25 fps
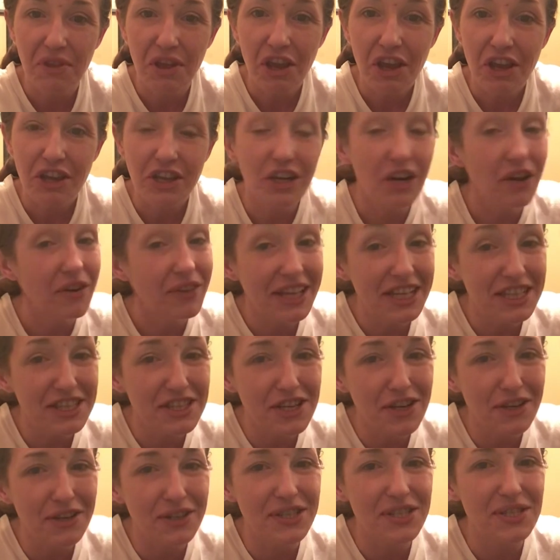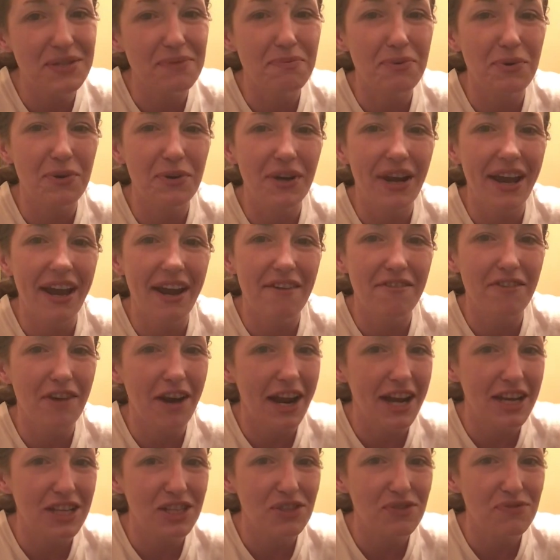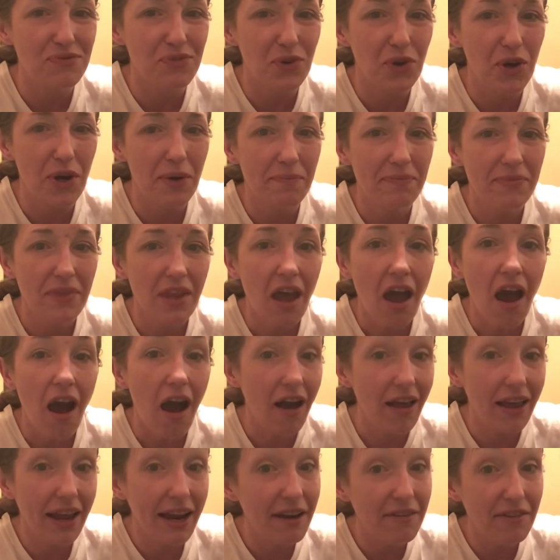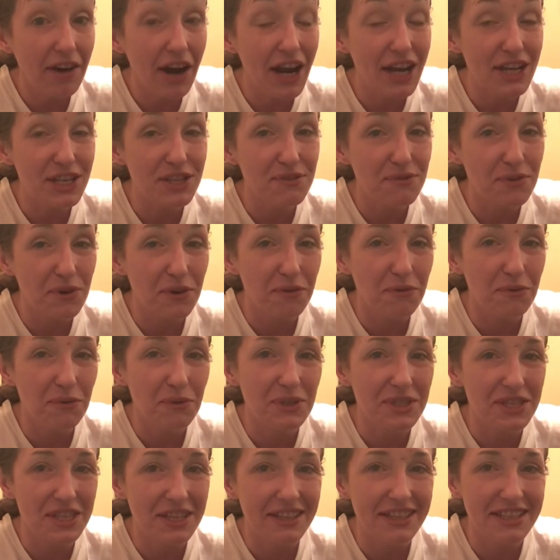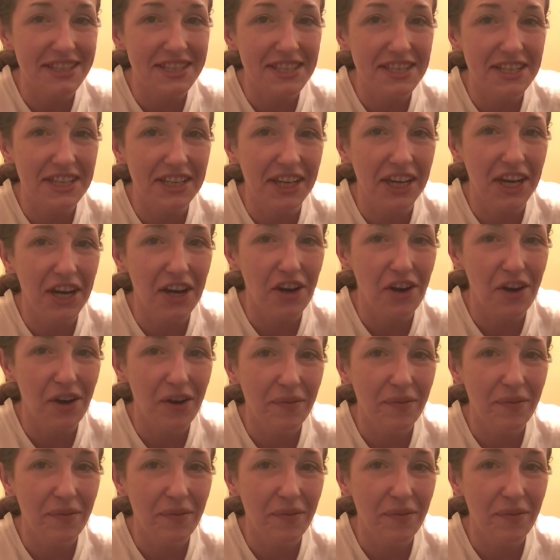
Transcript: You know, that's the only support I ever asked for. All I ever asked for was a listening ear.